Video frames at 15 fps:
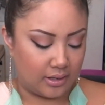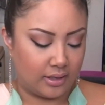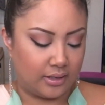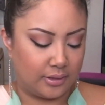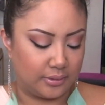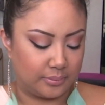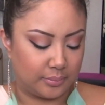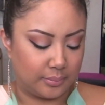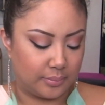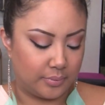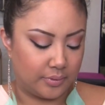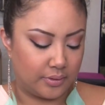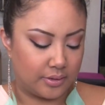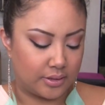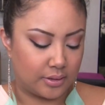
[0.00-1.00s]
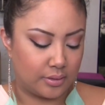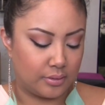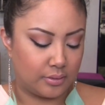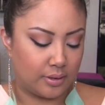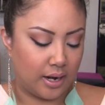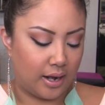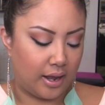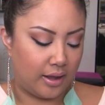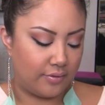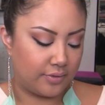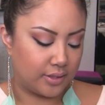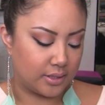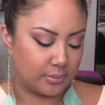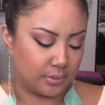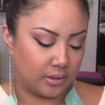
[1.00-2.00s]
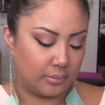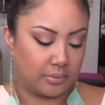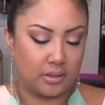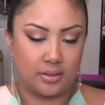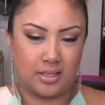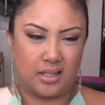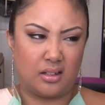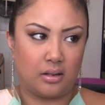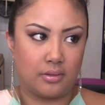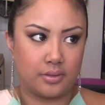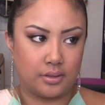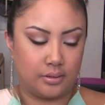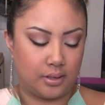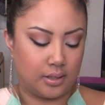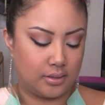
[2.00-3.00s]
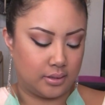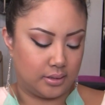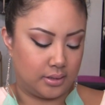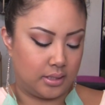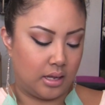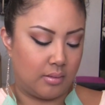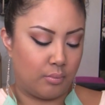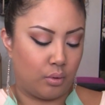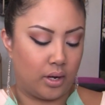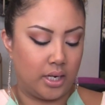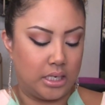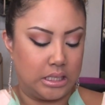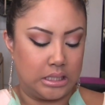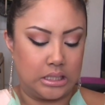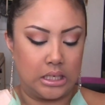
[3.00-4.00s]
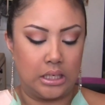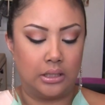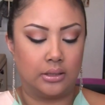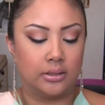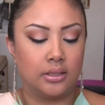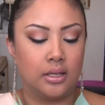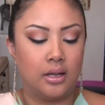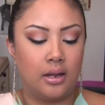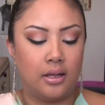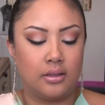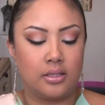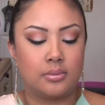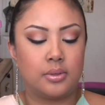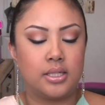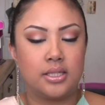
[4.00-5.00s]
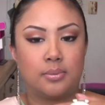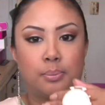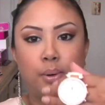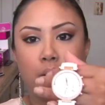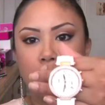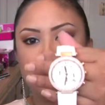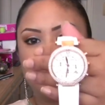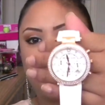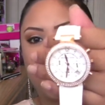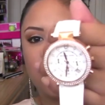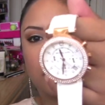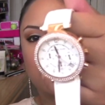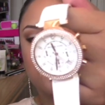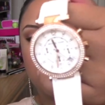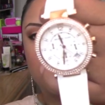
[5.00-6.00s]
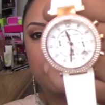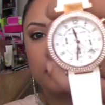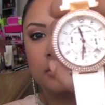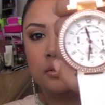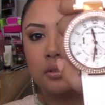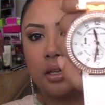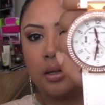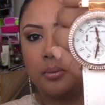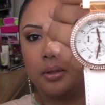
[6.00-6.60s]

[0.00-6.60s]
um... So I have this one. I'm going to take it off so you guys can see it more in detail. This one is part of the Parker line, I